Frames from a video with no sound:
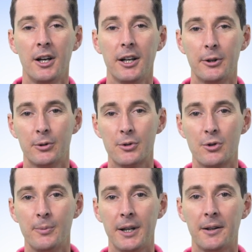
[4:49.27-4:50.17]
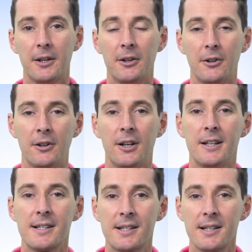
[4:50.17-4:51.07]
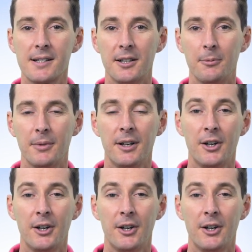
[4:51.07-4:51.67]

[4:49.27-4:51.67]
in order to make their system